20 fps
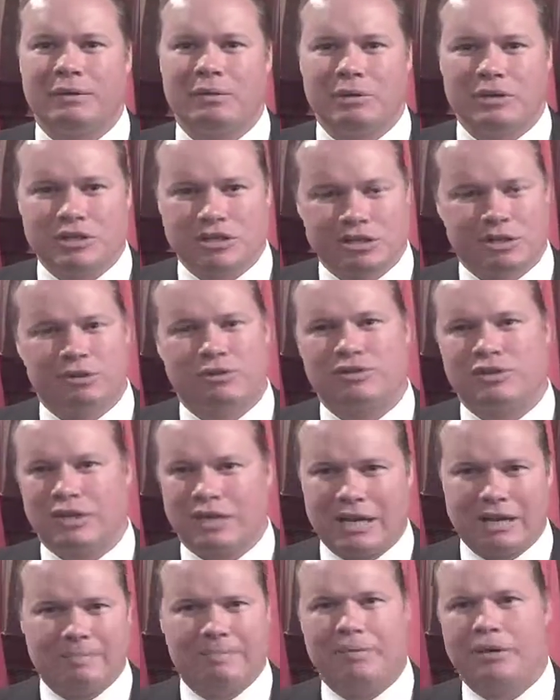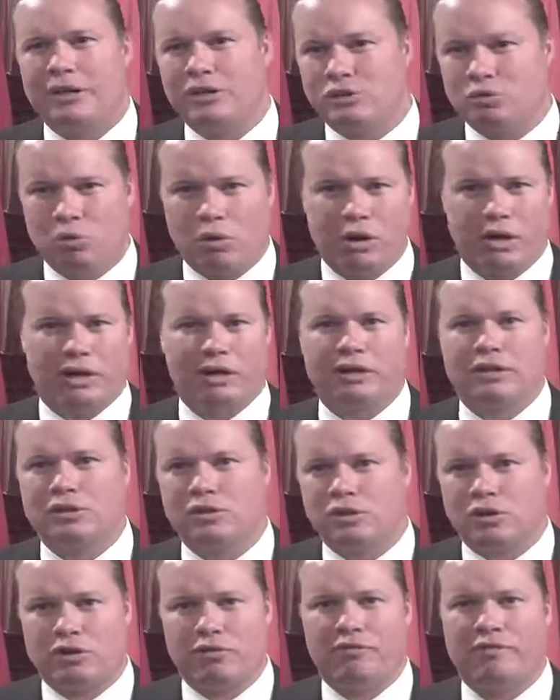We still see companies wanting to
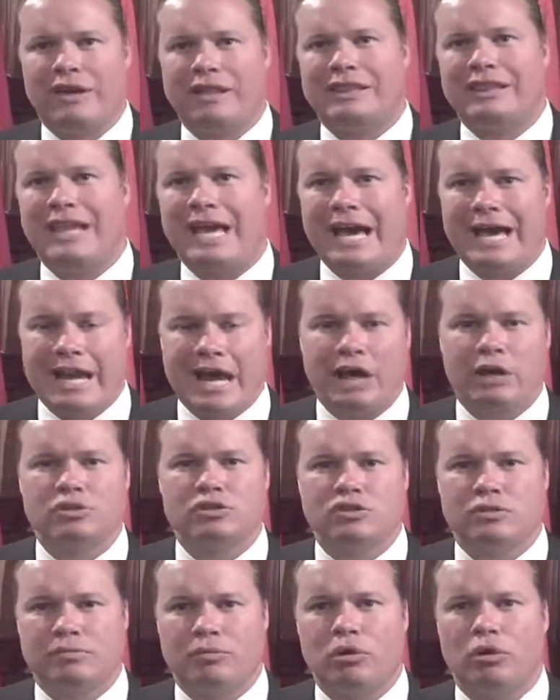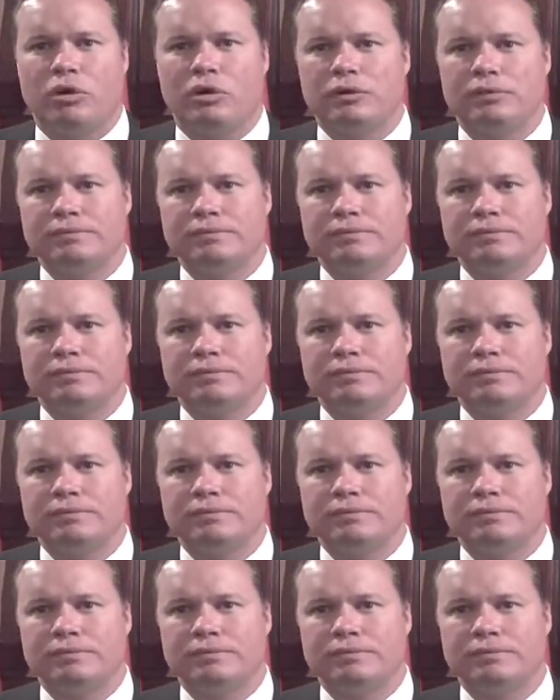sort of vet that out some more.